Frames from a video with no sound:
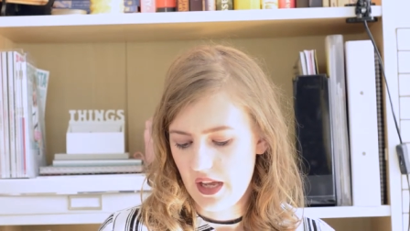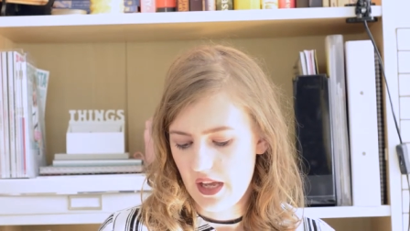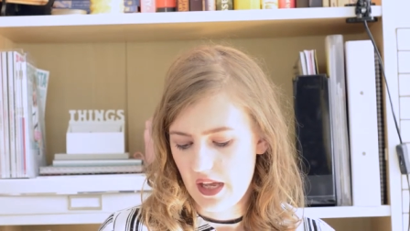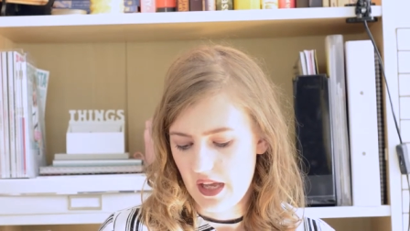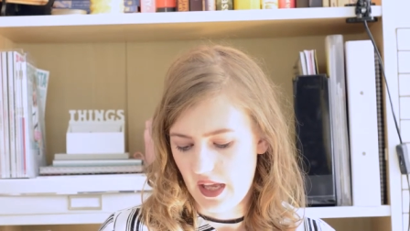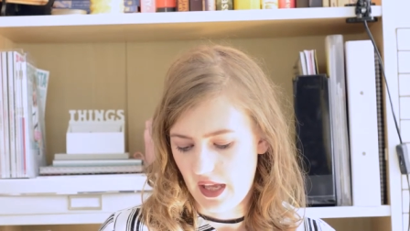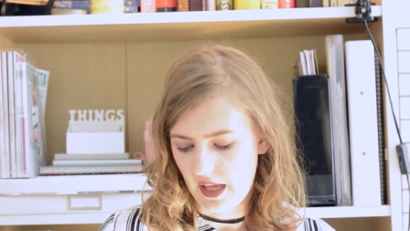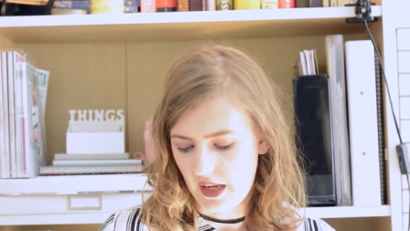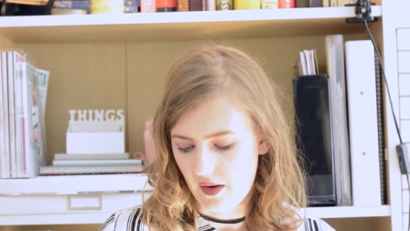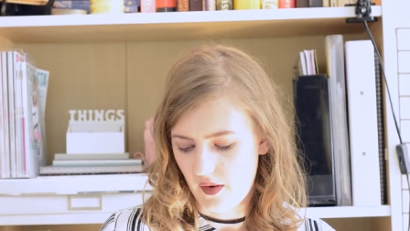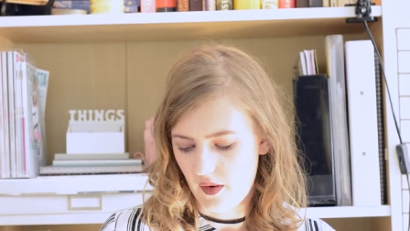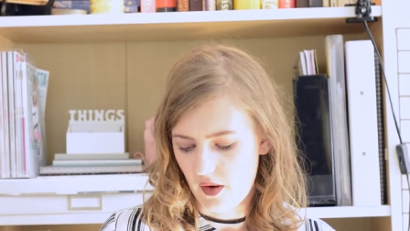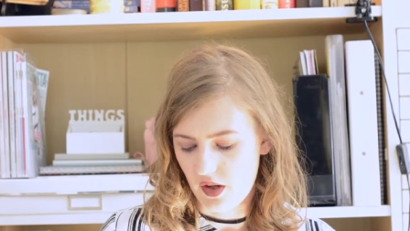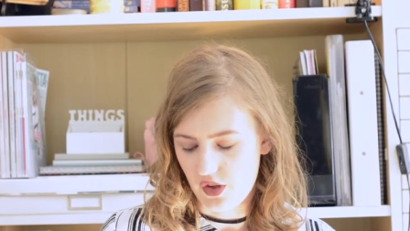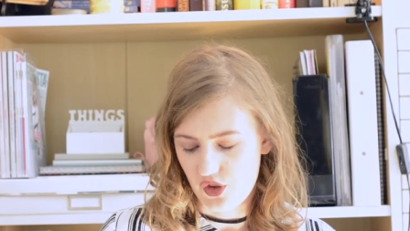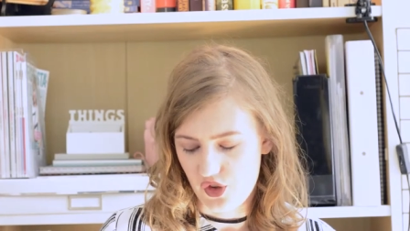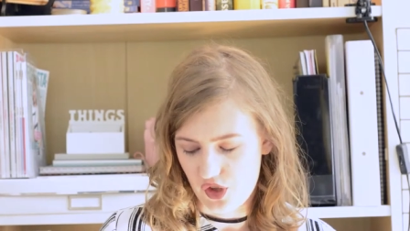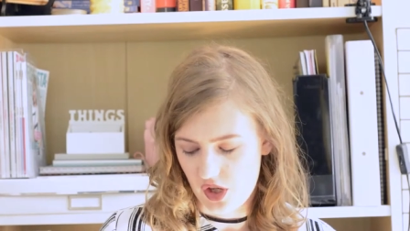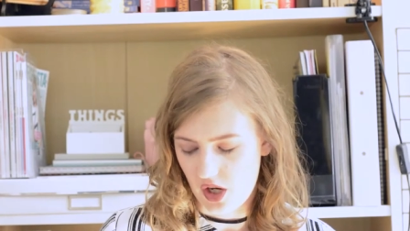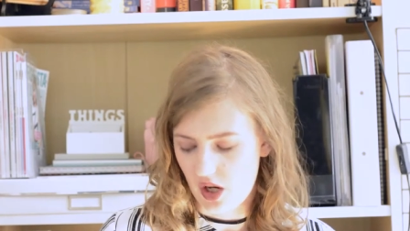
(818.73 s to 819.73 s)
hear
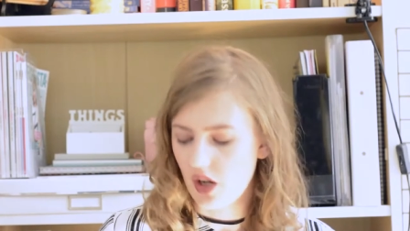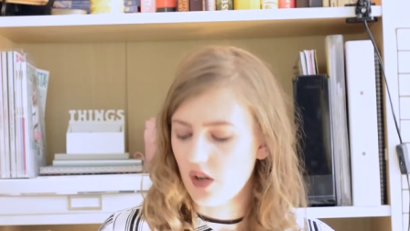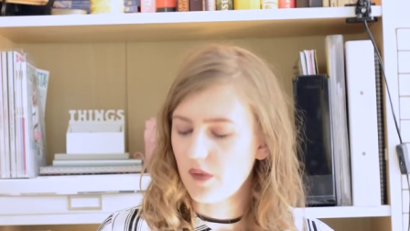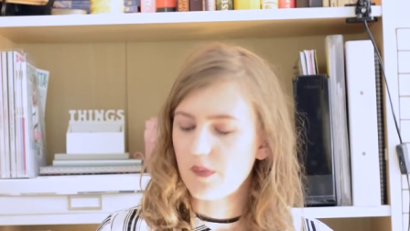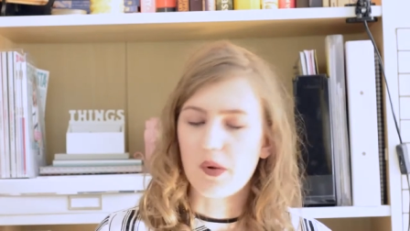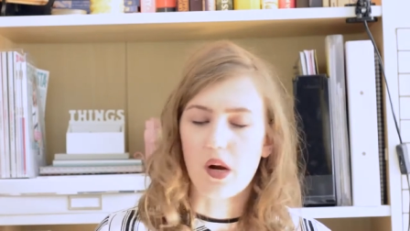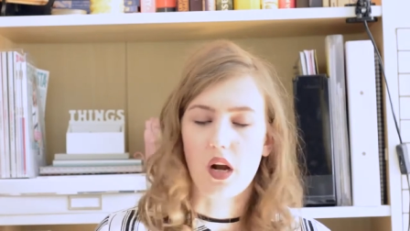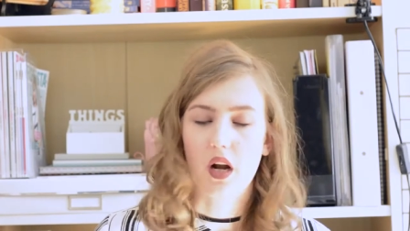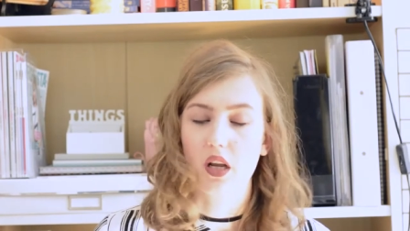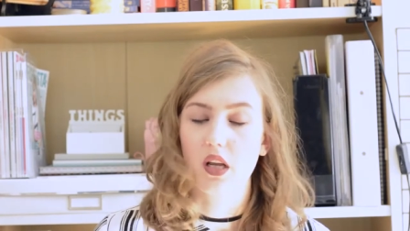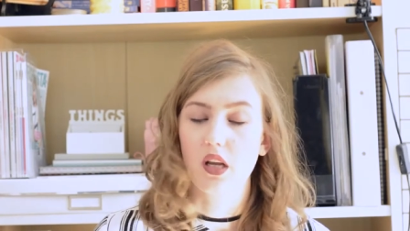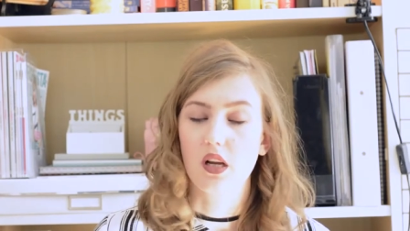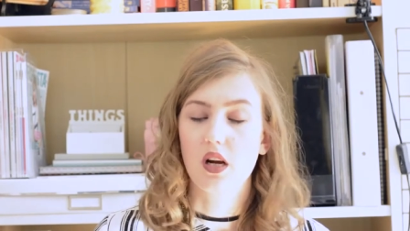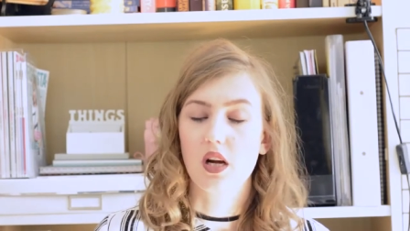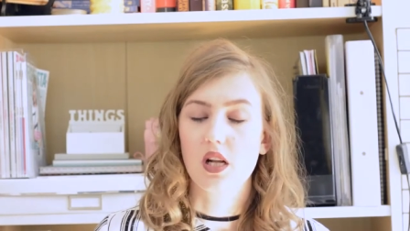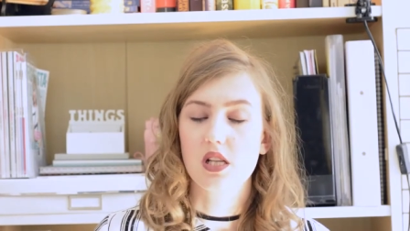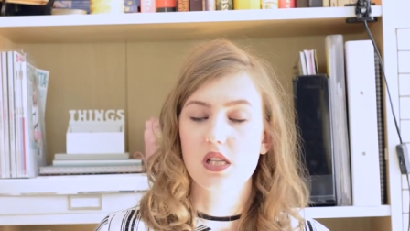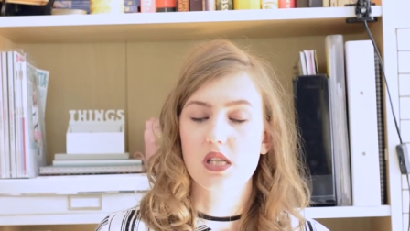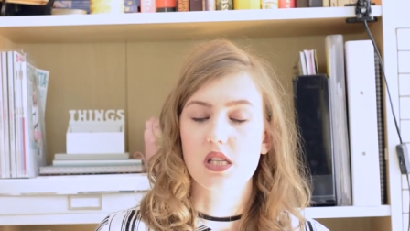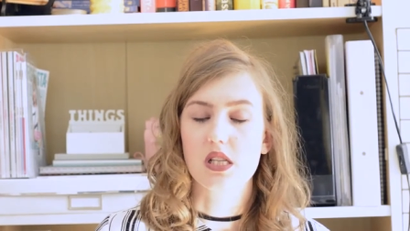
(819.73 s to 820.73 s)
a dog barking
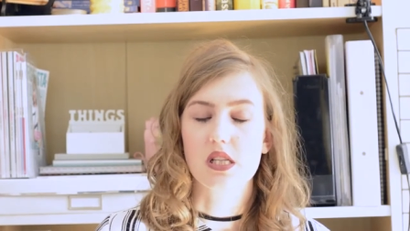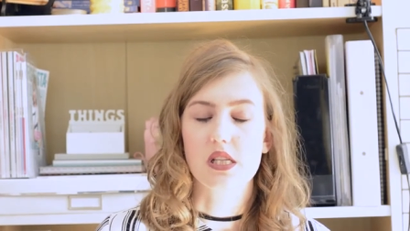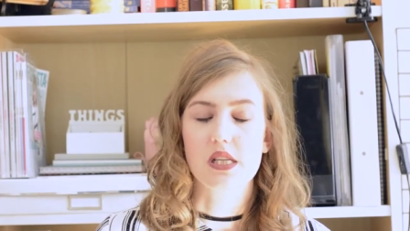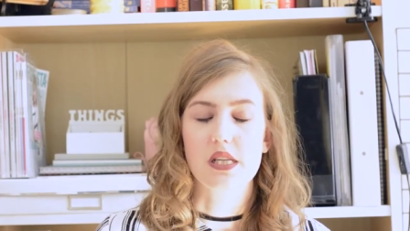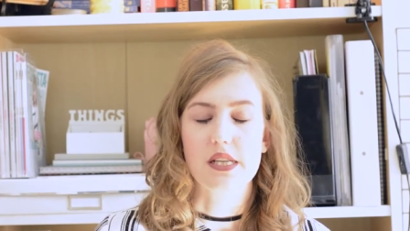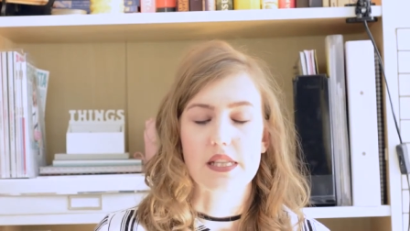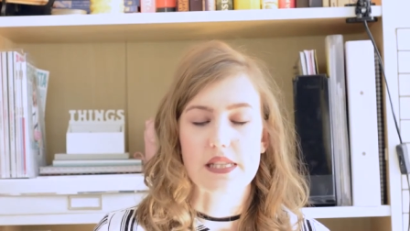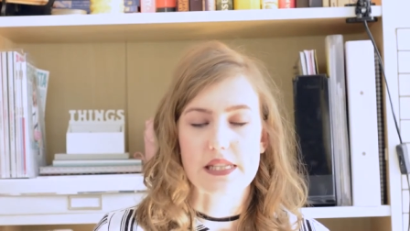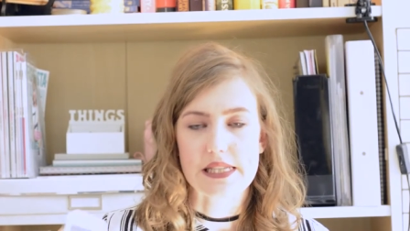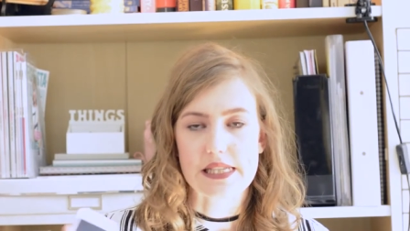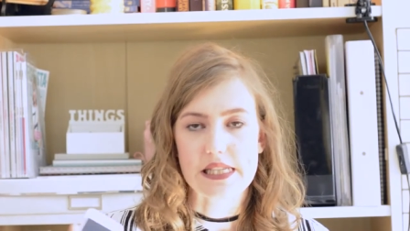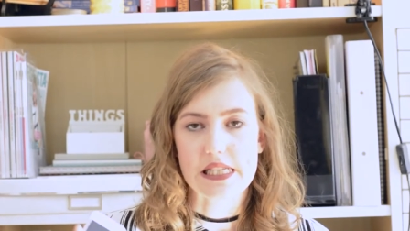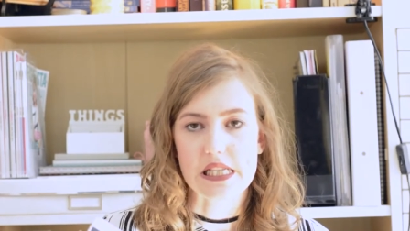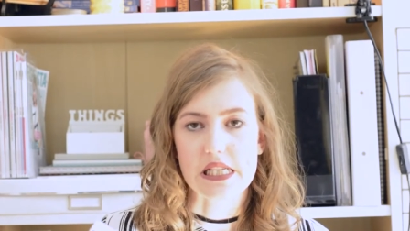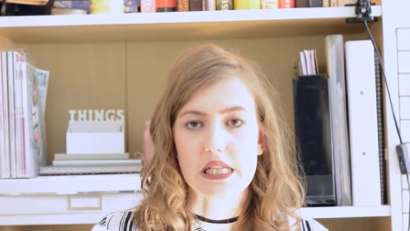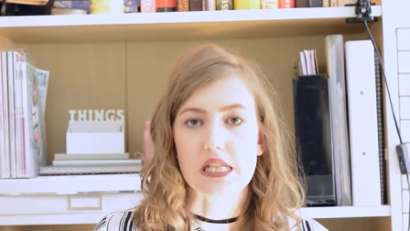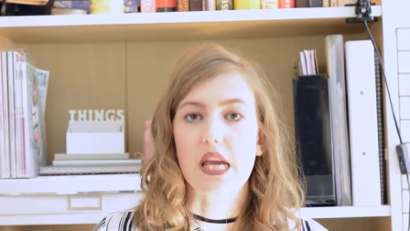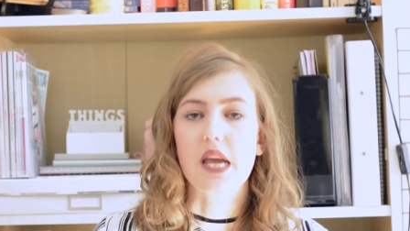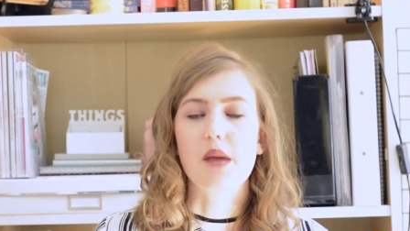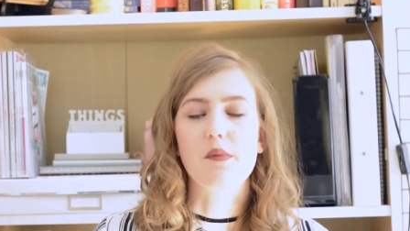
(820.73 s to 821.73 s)
constantly it's the
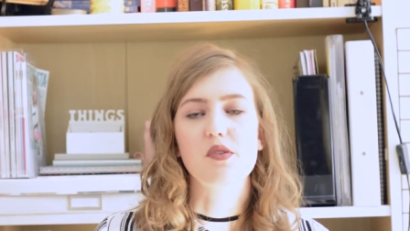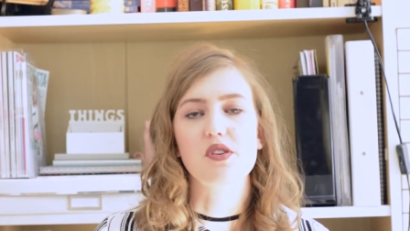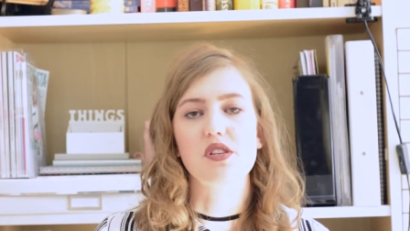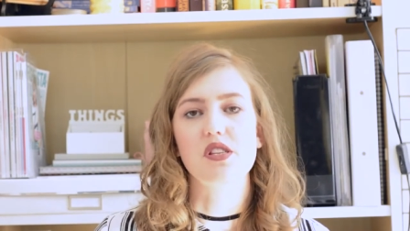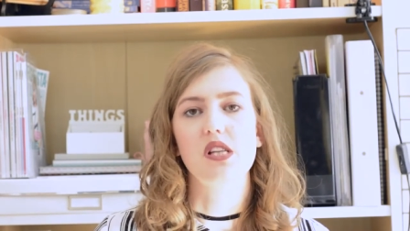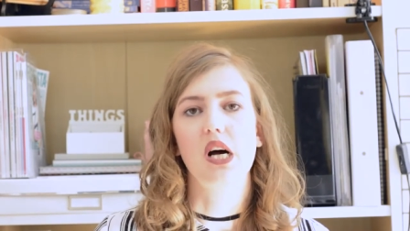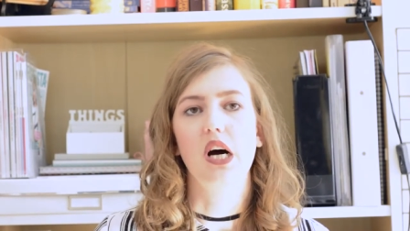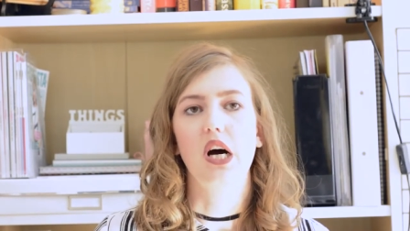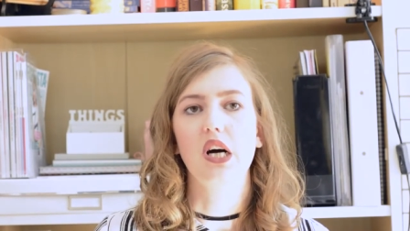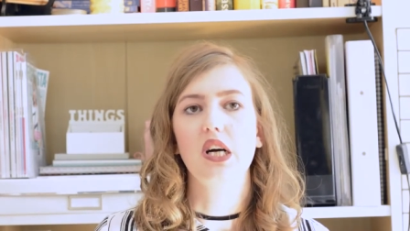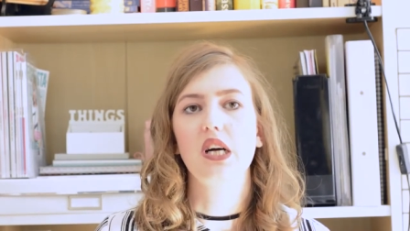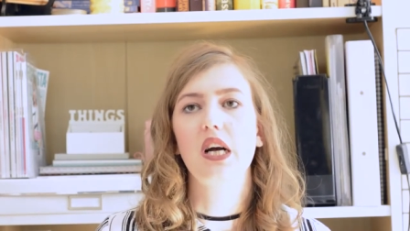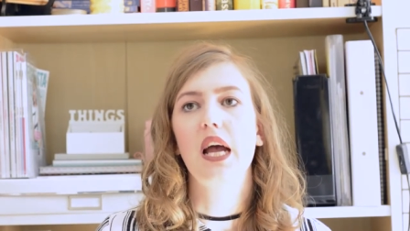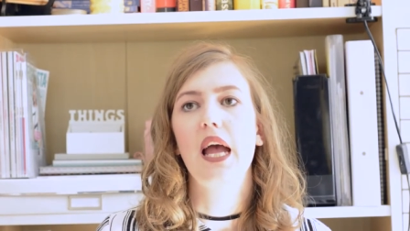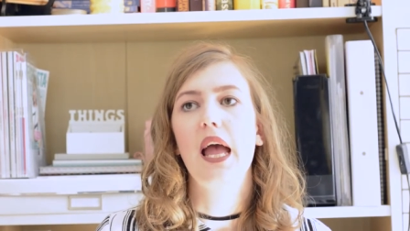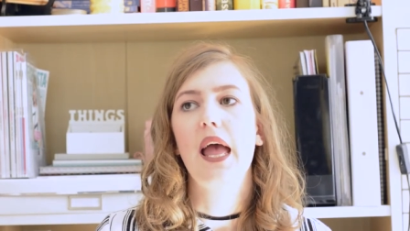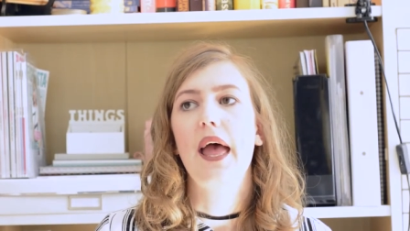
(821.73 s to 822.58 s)
neighbor's dog